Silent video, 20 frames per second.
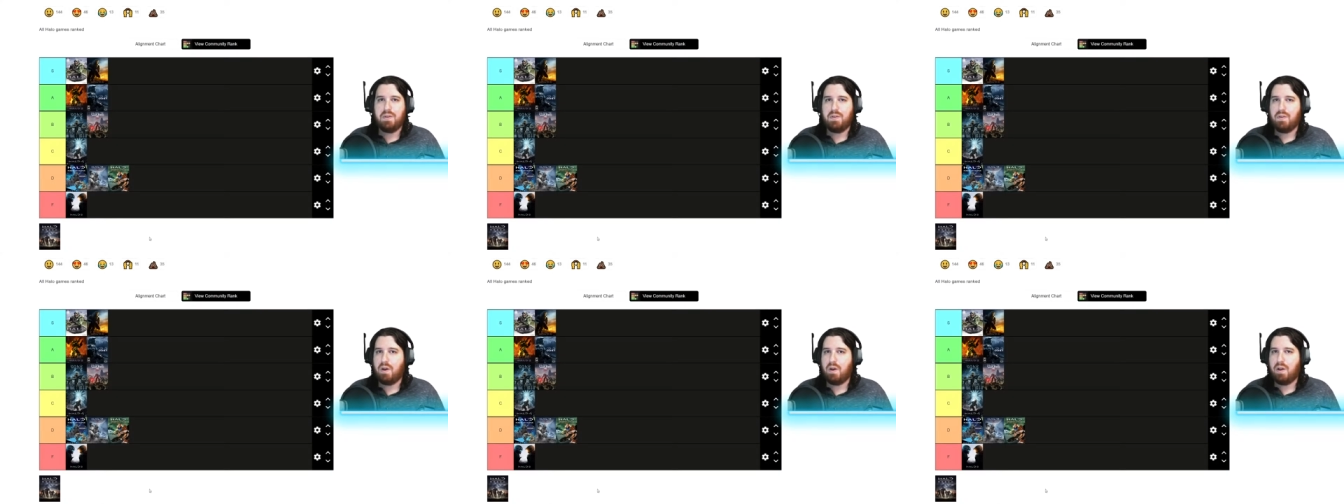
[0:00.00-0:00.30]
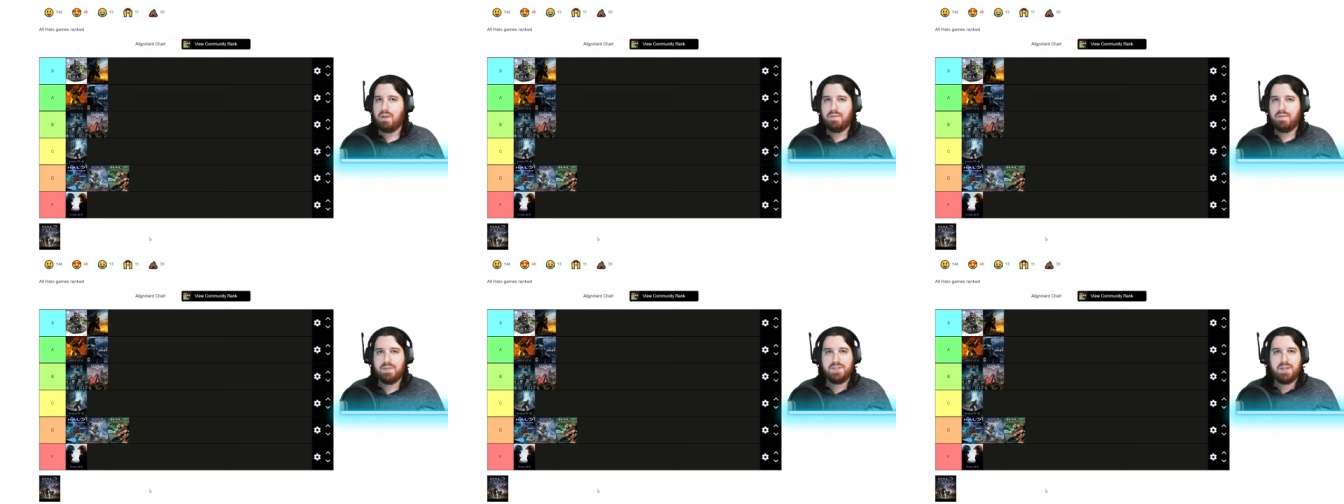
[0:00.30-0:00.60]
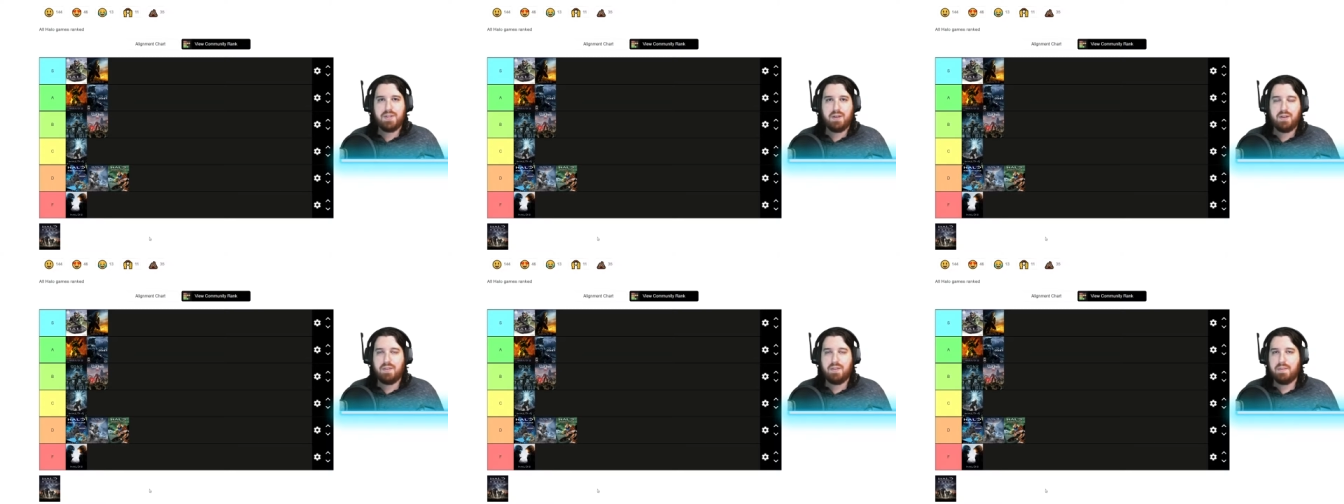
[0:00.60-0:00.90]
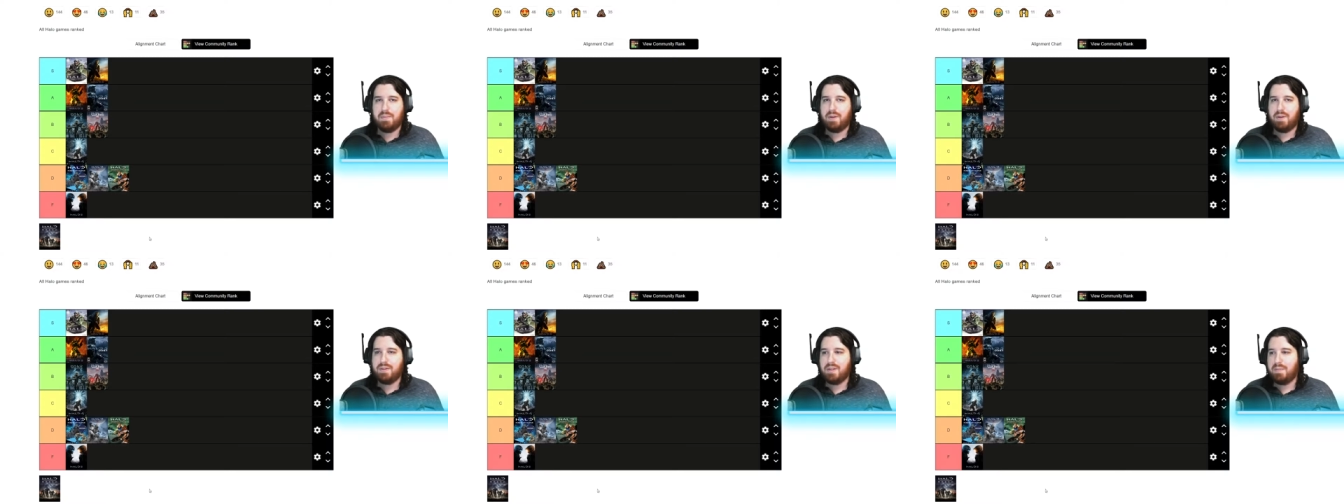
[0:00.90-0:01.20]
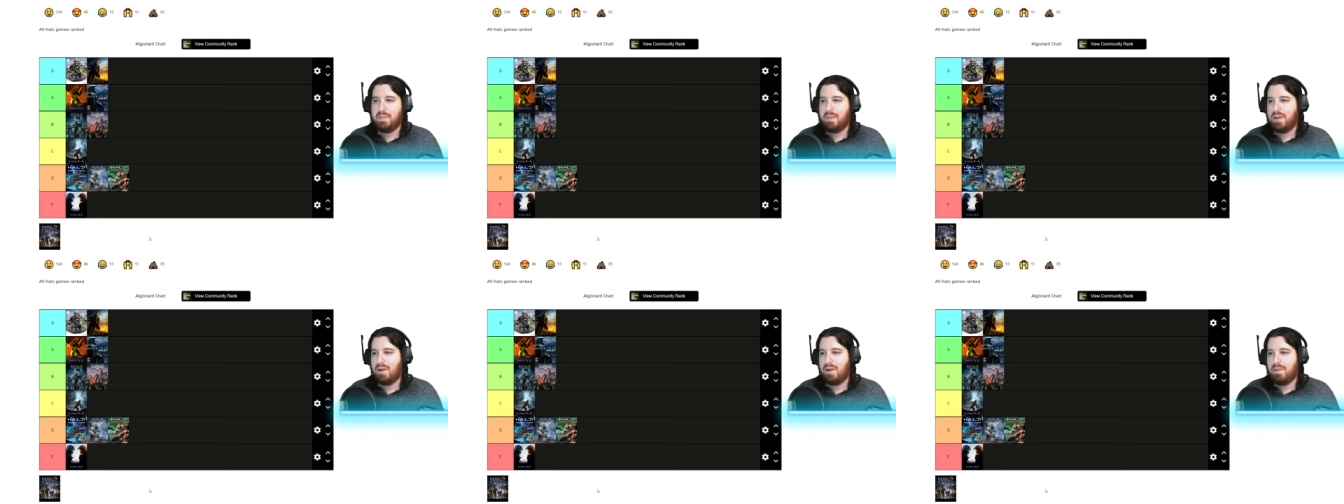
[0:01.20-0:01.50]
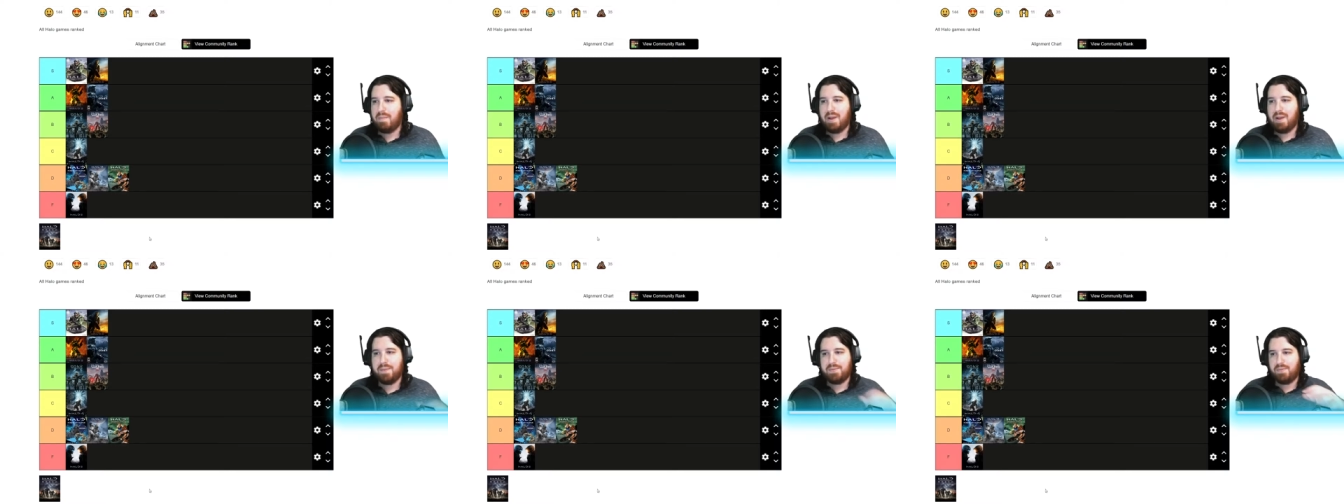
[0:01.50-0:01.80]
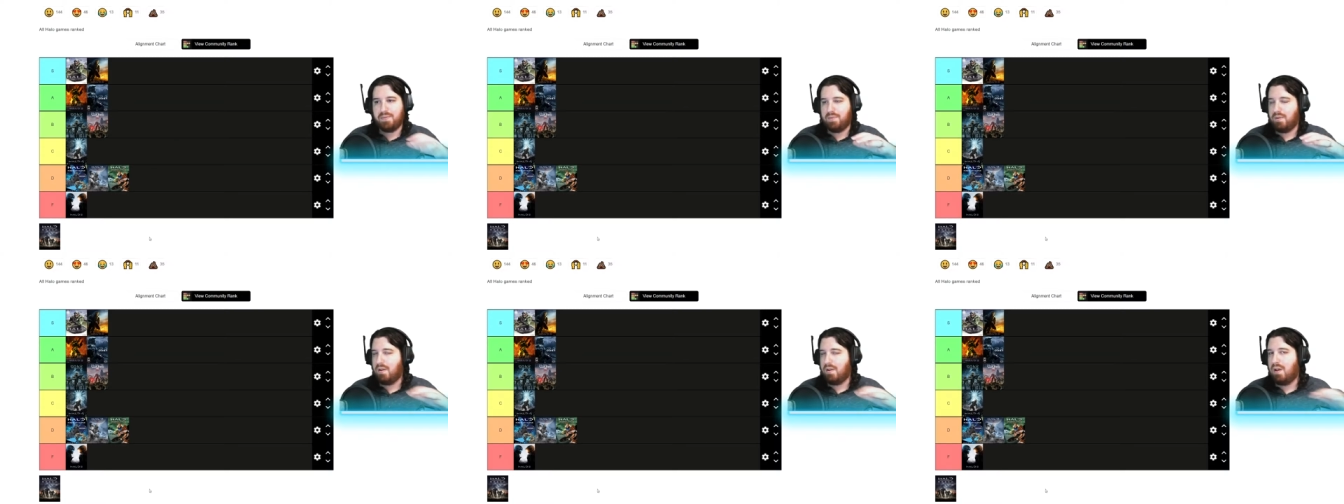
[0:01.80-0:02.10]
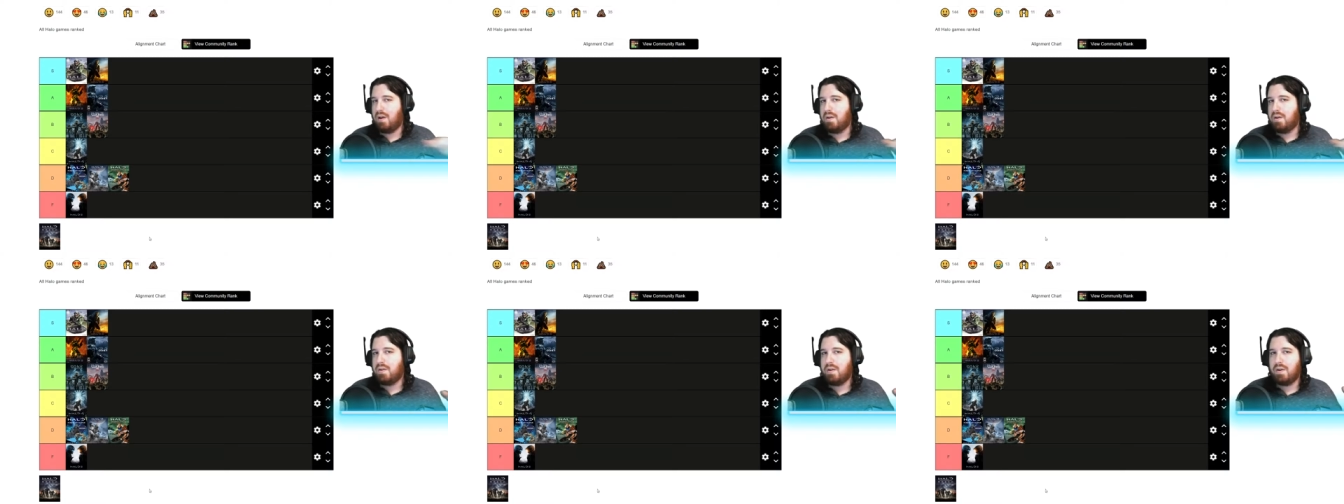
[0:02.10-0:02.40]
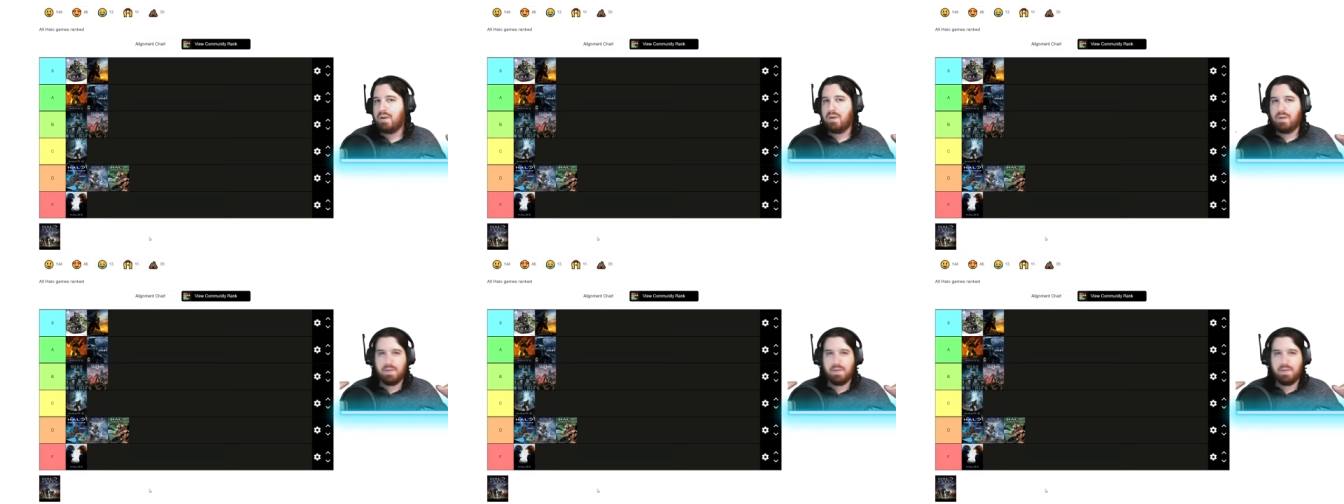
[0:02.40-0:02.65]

all of a sudden, the multiplayer maps were longer